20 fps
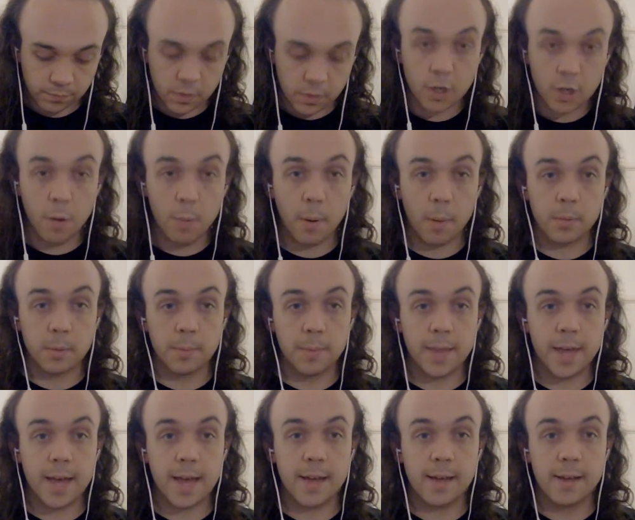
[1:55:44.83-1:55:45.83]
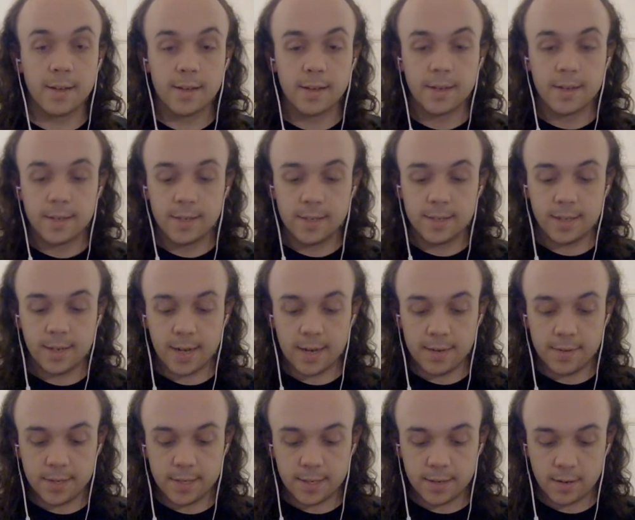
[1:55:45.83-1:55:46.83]
no problem there.
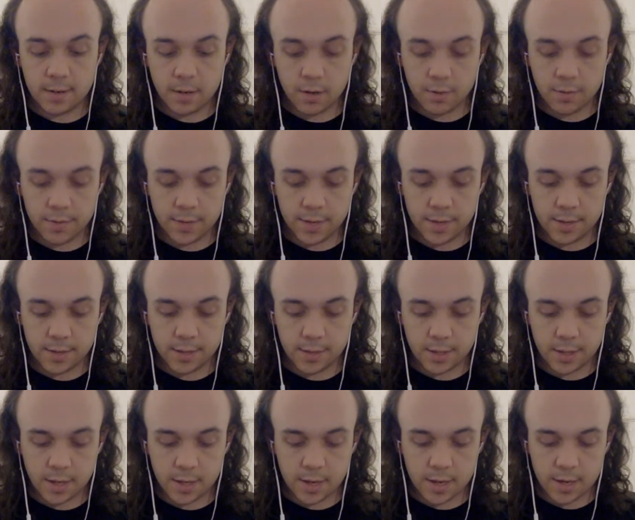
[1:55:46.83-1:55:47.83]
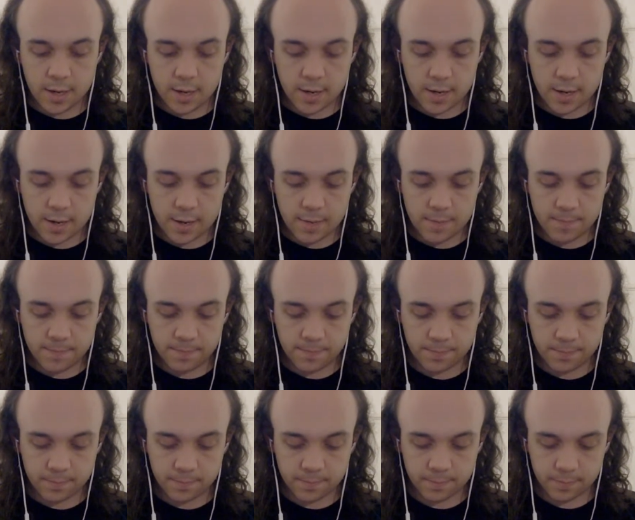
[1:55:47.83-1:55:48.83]
Side of the sarcophagus.
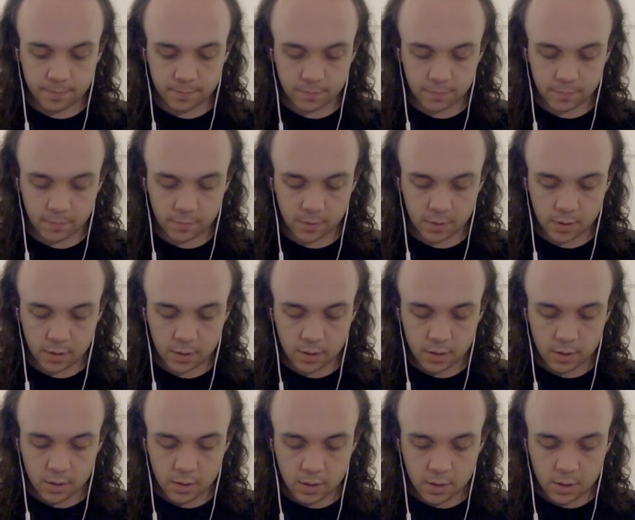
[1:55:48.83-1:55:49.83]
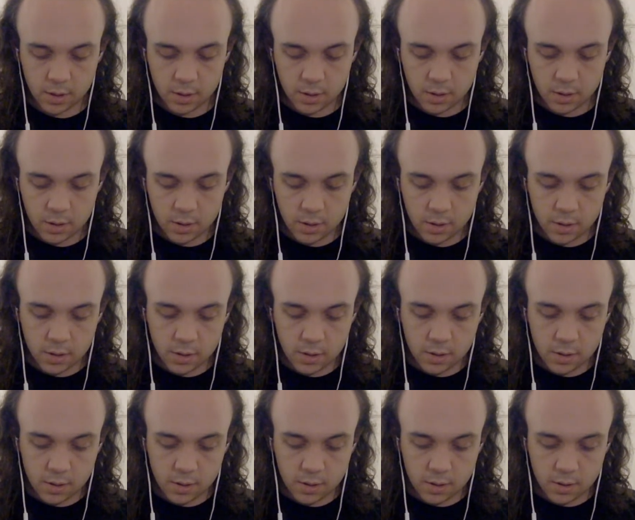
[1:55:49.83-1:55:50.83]

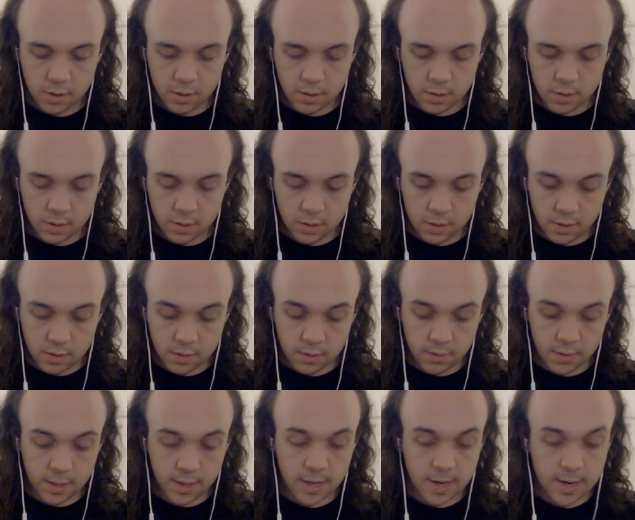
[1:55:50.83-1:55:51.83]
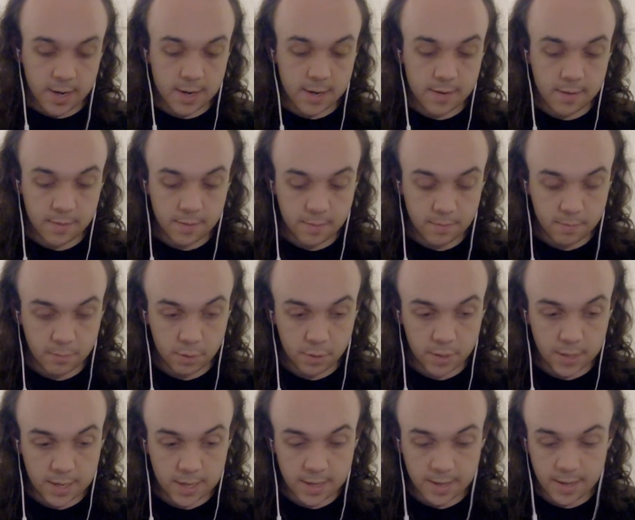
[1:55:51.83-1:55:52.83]
Okay, put that